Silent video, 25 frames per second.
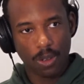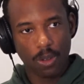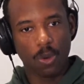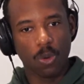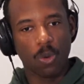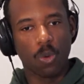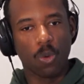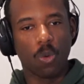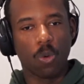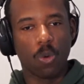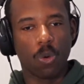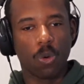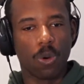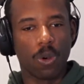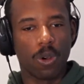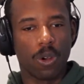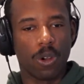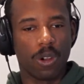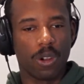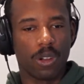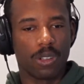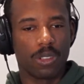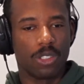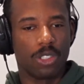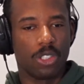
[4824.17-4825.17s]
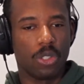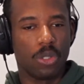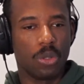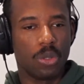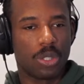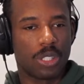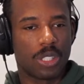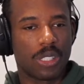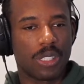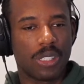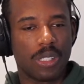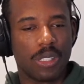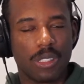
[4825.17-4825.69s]
Or do you
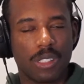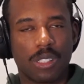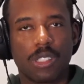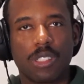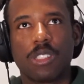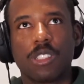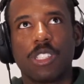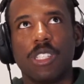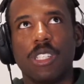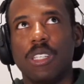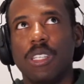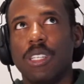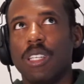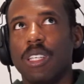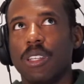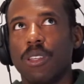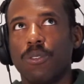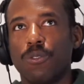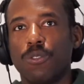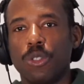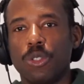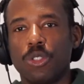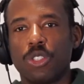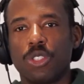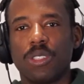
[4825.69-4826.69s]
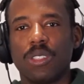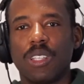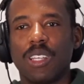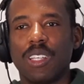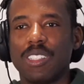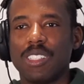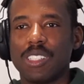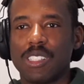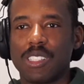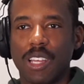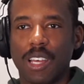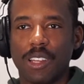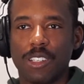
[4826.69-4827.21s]
see in the future that
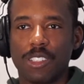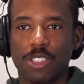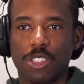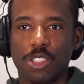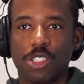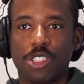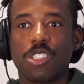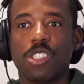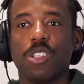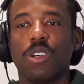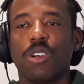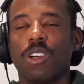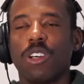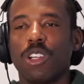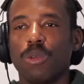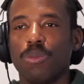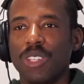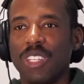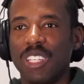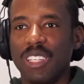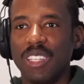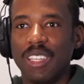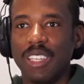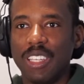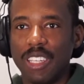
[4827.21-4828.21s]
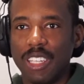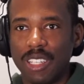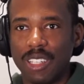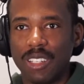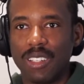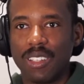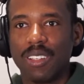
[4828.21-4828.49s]
designers are still going to be needed